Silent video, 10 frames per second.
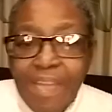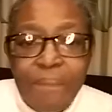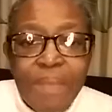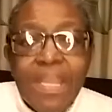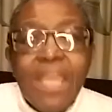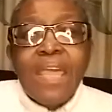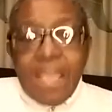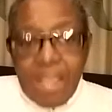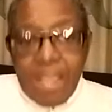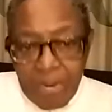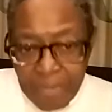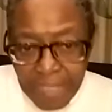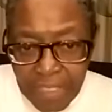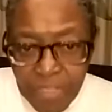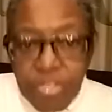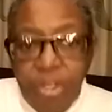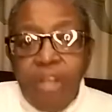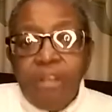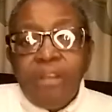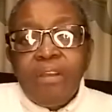I mean, we can
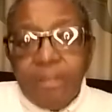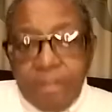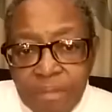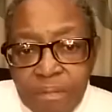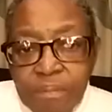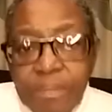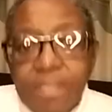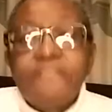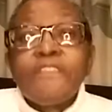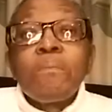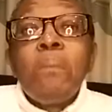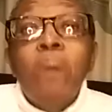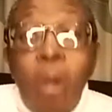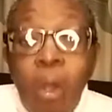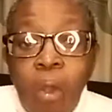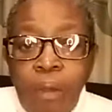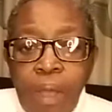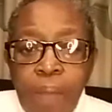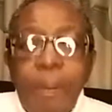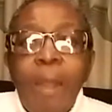talk even more
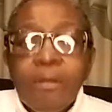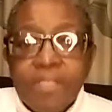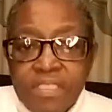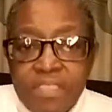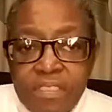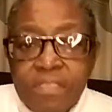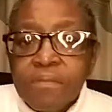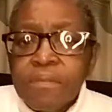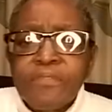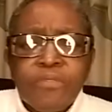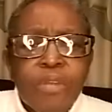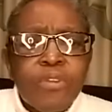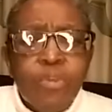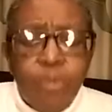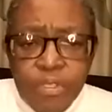about it, even when you go